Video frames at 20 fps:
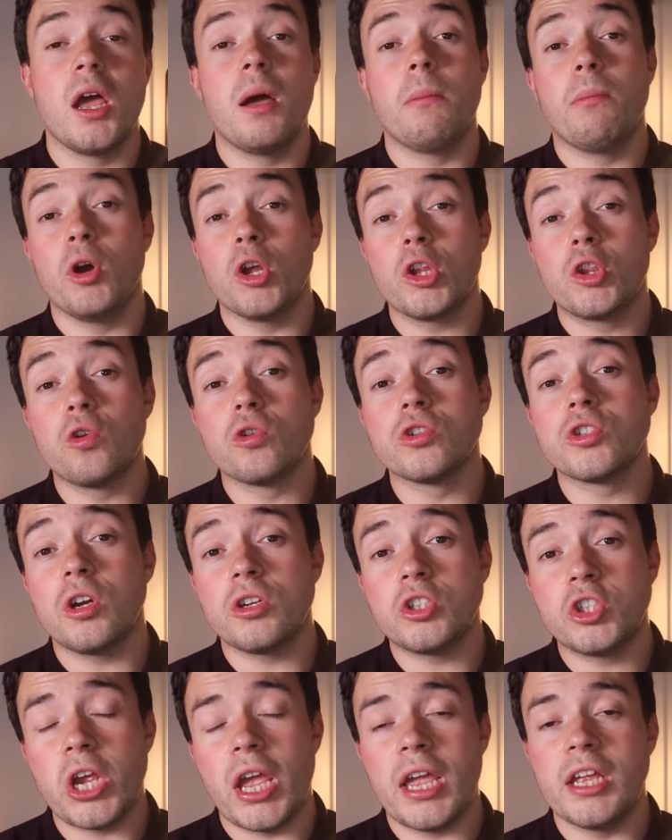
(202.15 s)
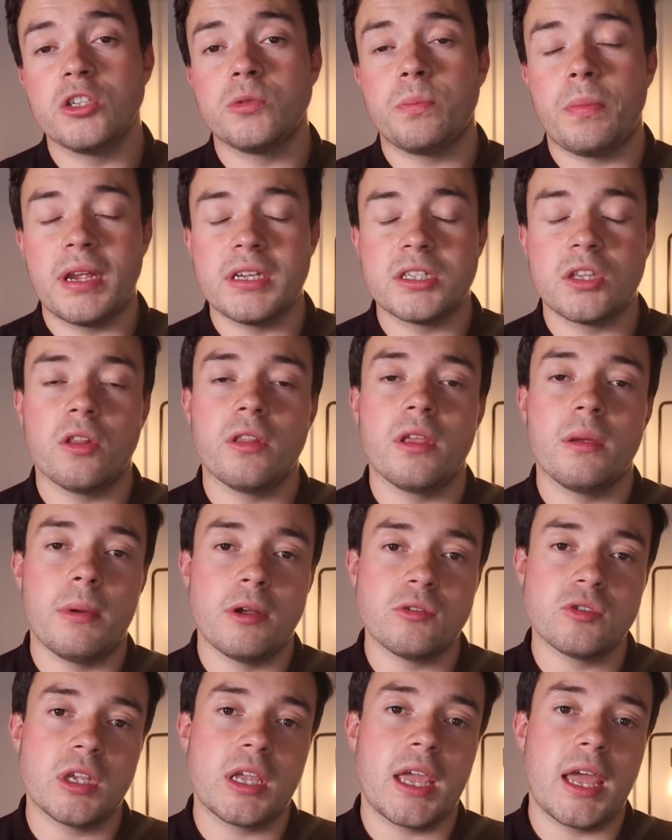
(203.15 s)
but it does not change based on the
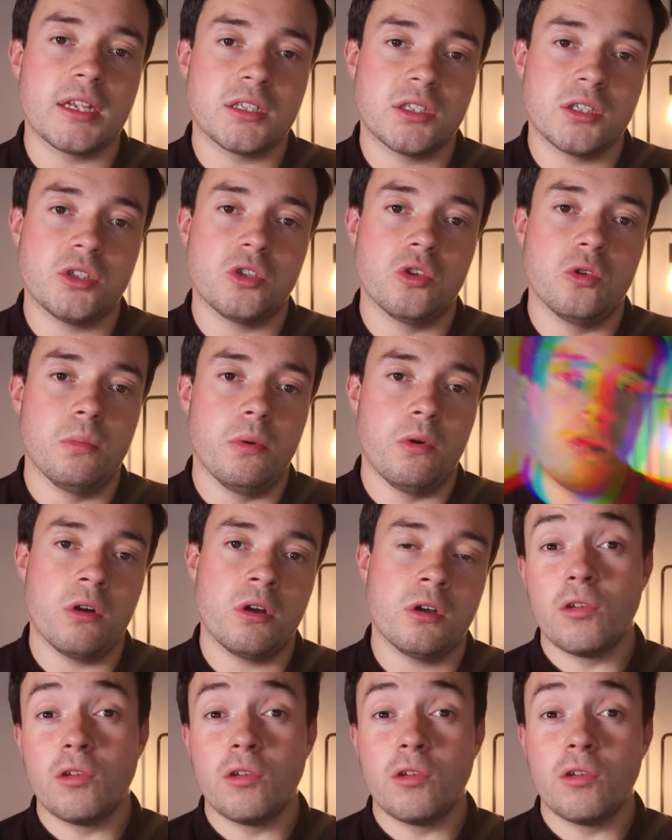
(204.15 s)
amount of guests who book.